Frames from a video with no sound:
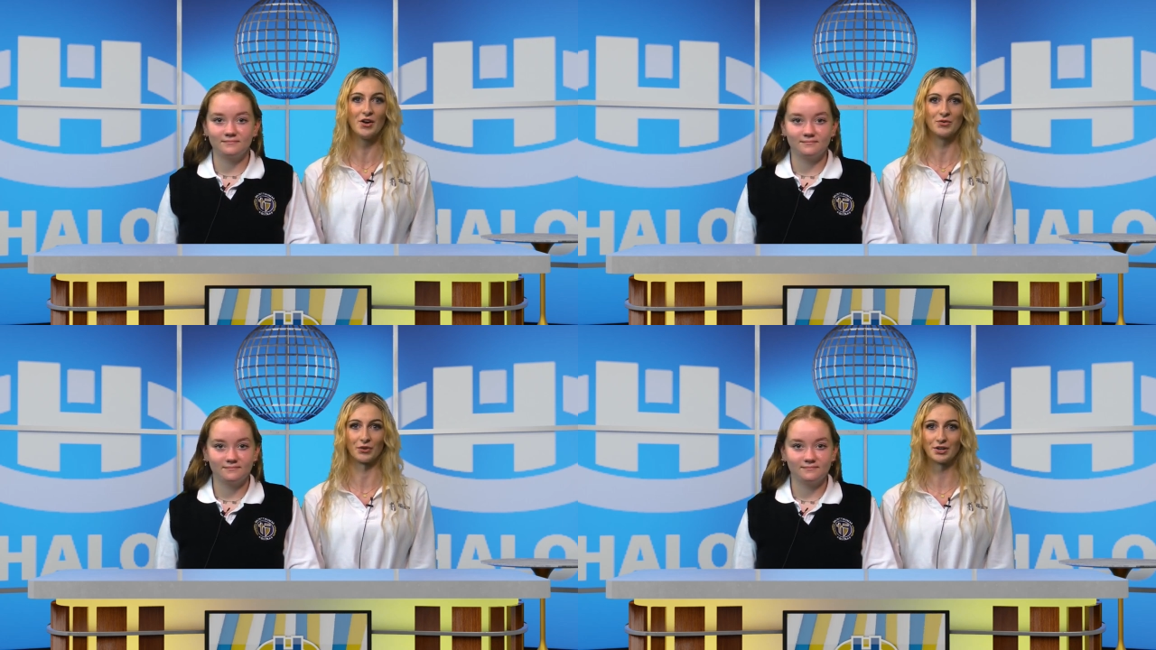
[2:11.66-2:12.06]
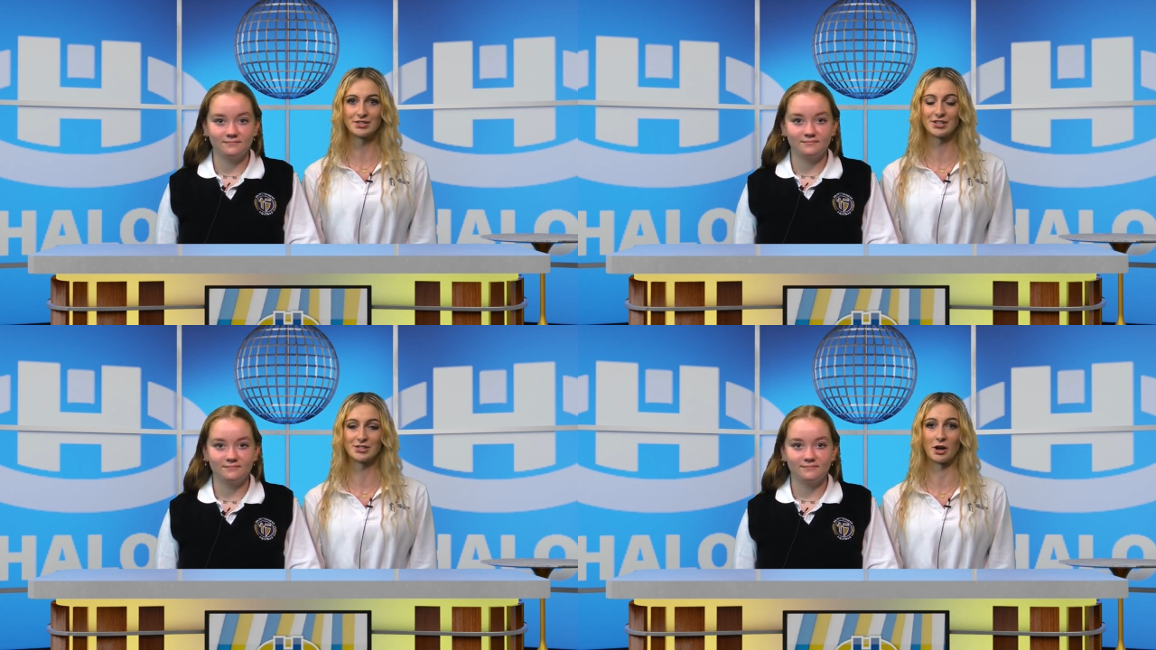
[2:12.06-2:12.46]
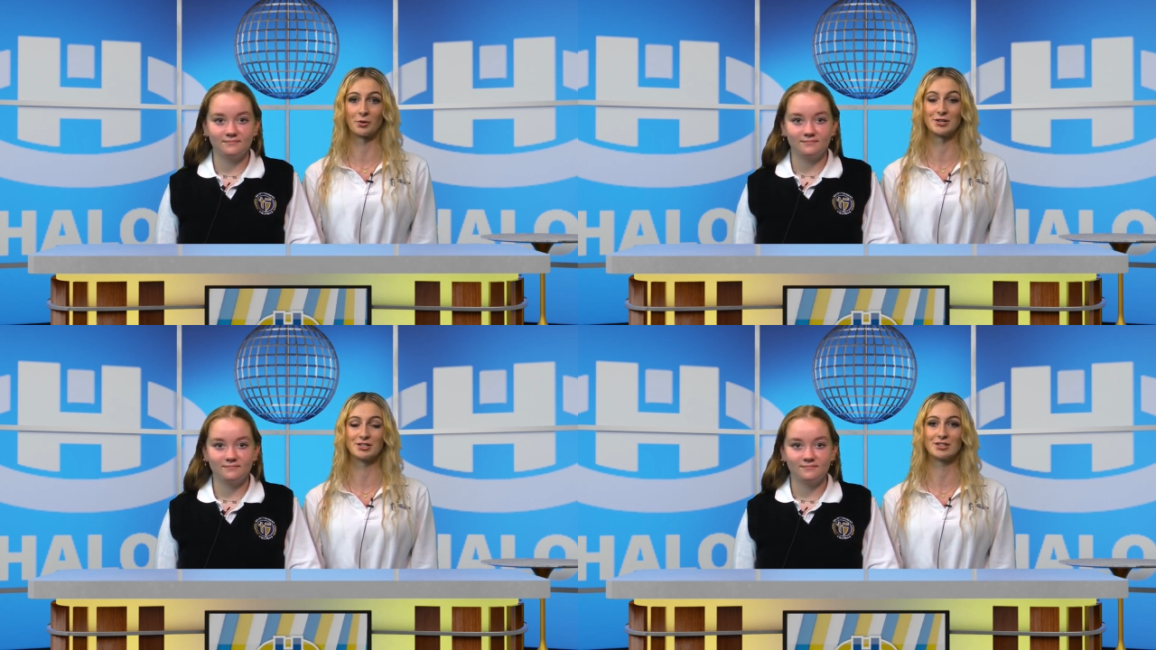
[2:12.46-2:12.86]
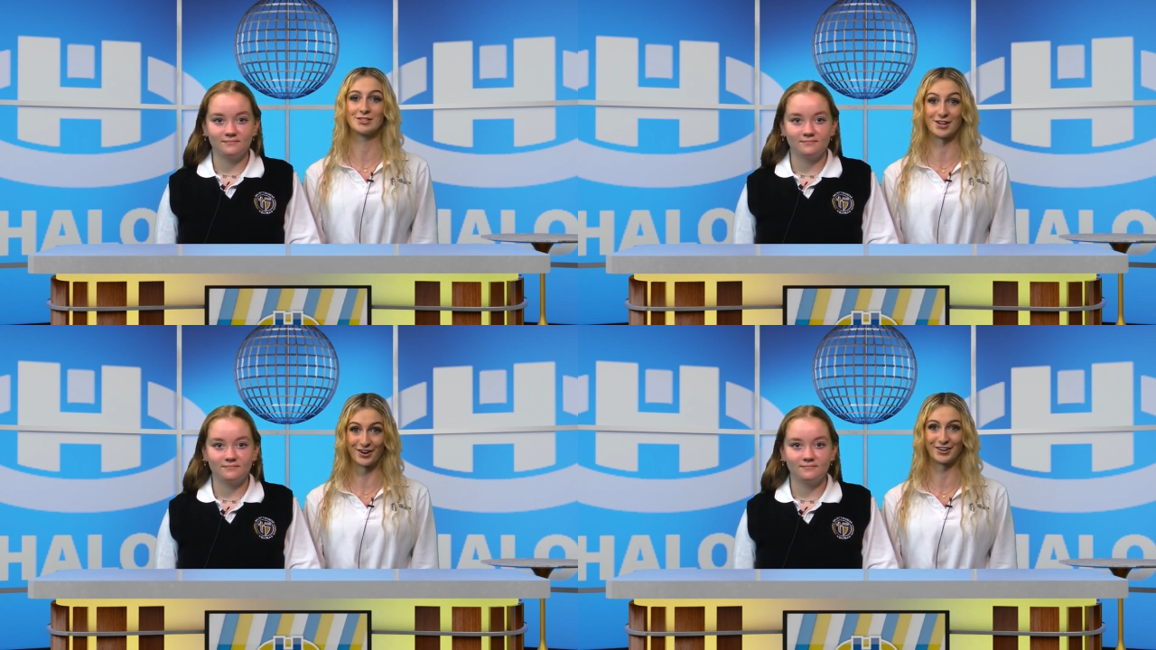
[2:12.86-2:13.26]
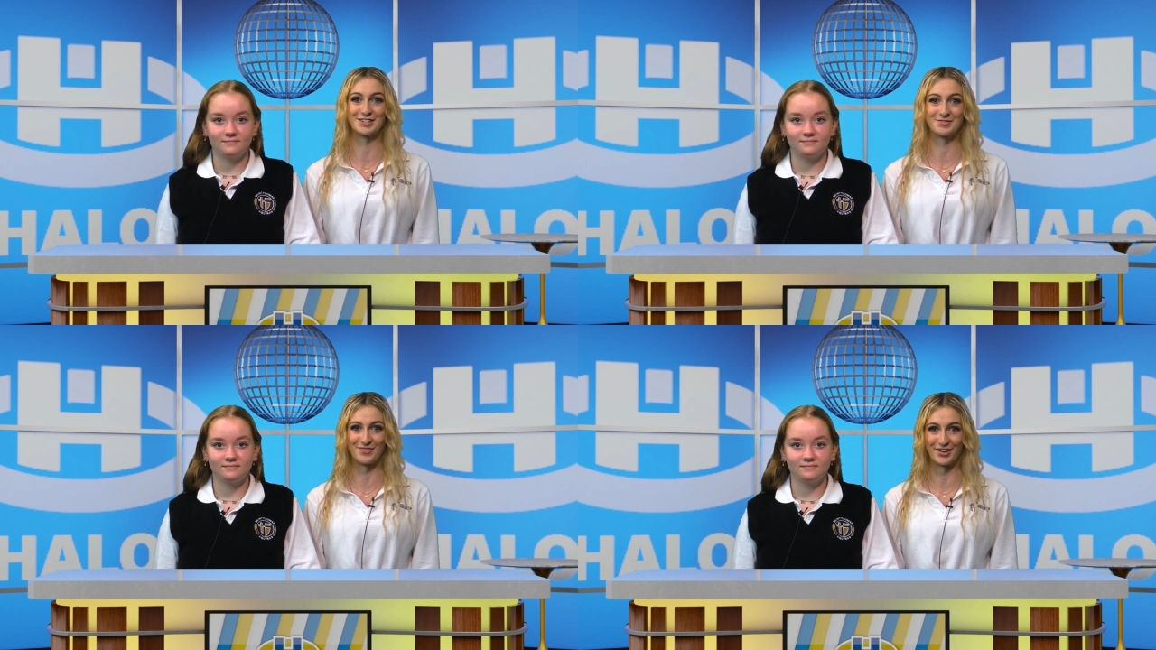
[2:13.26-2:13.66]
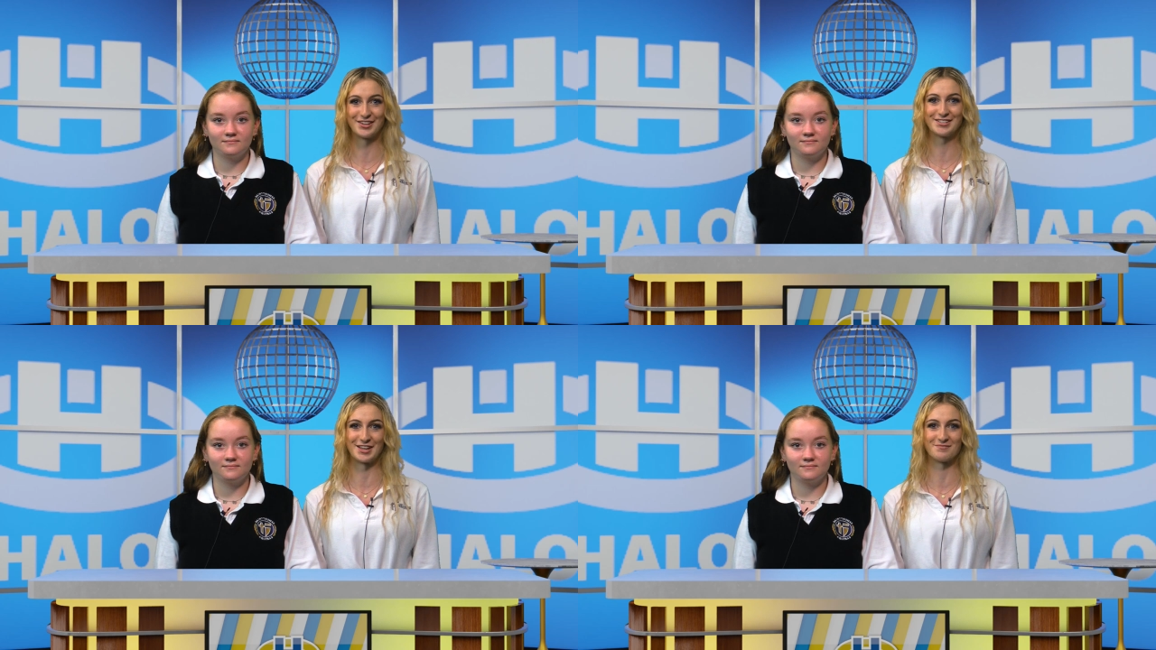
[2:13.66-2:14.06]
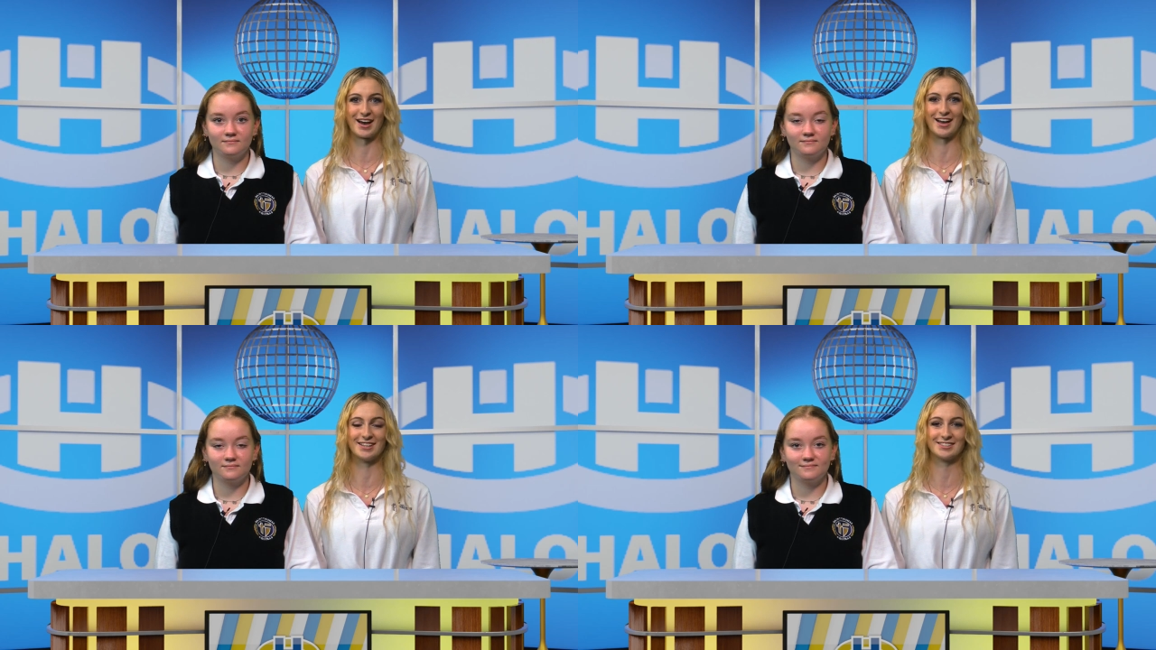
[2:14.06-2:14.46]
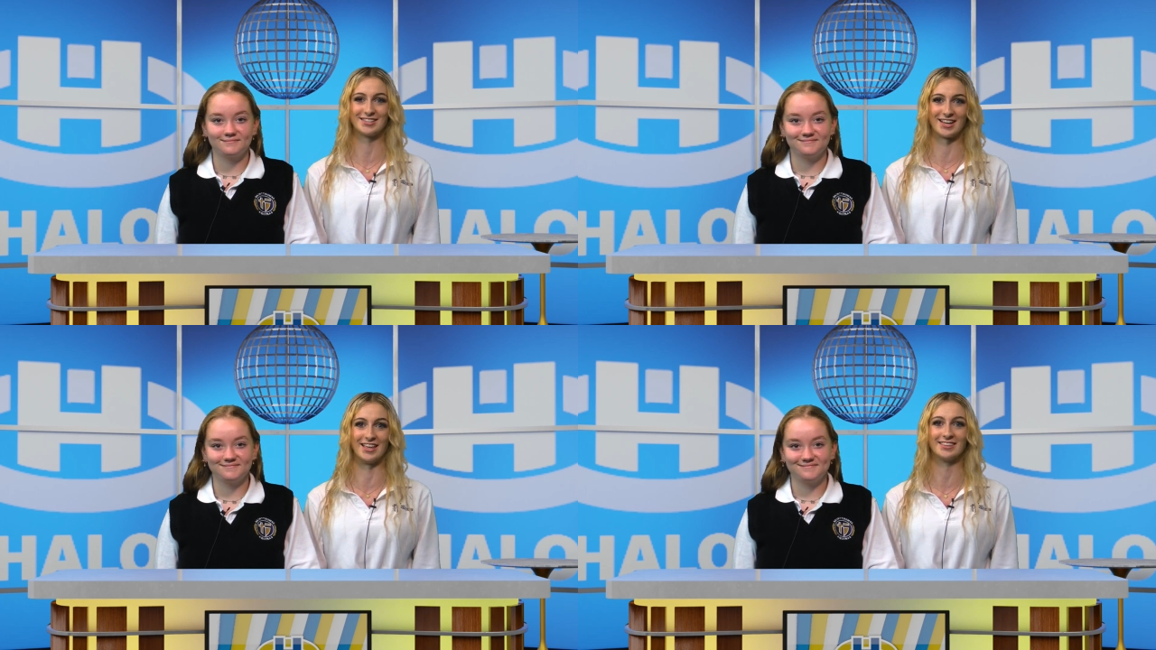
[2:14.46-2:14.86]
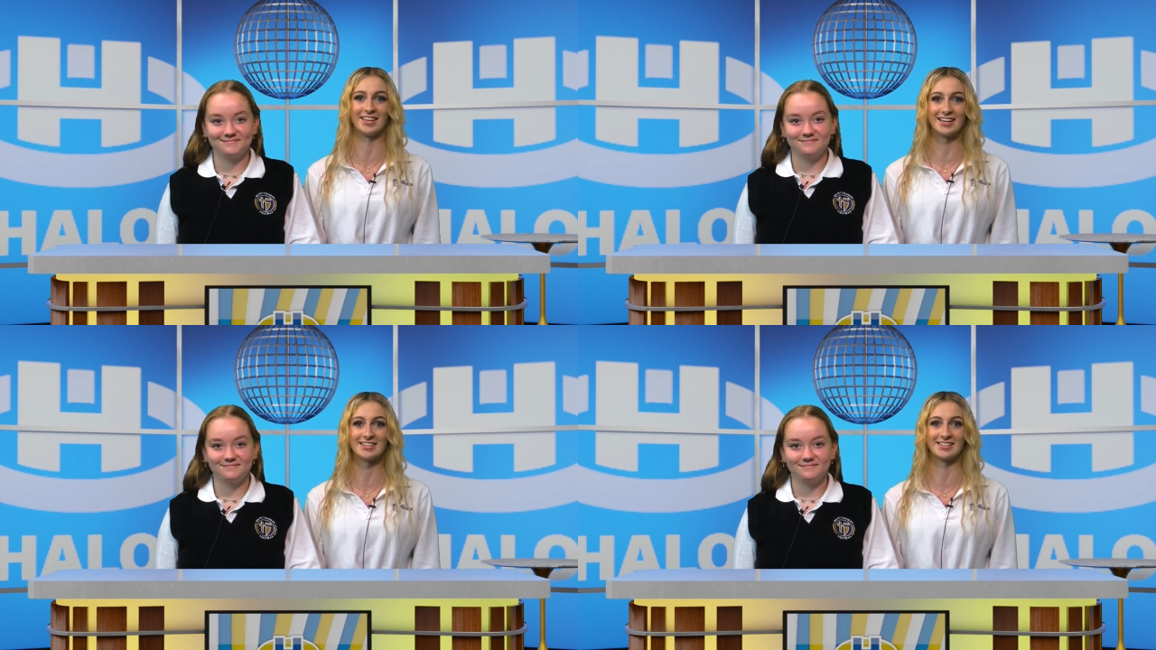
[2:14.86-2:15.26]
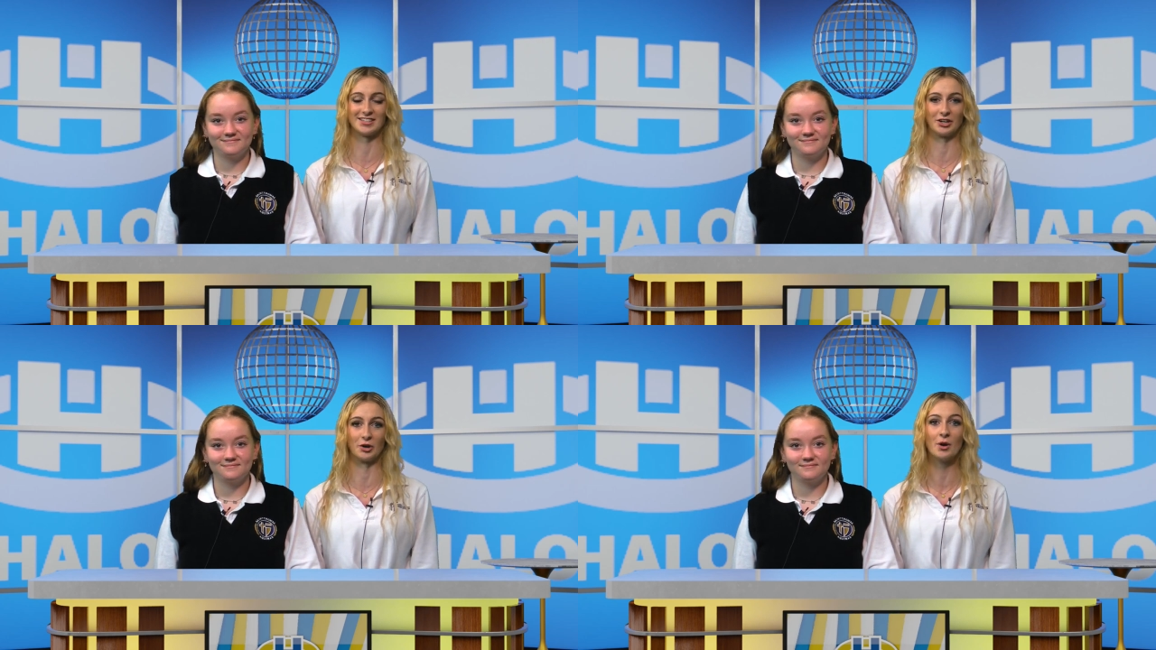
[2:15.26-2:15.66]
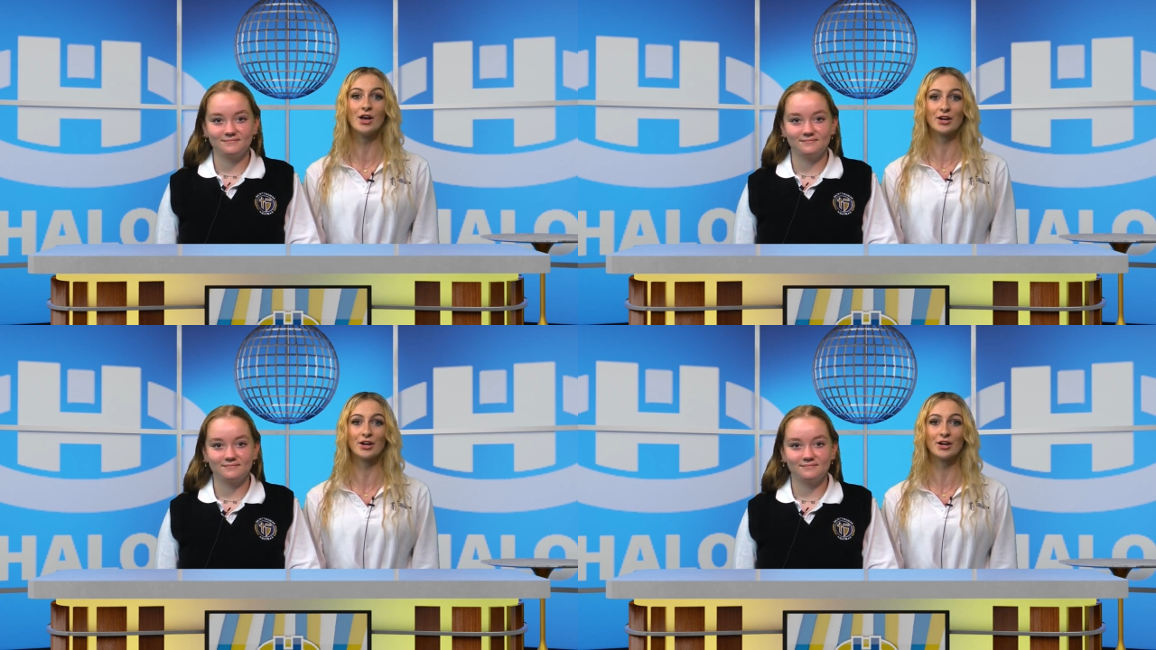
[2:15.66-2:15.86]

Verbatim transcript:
Speaker 1: Varsity soccer, soccer demolished St. Pius X 8 to 0.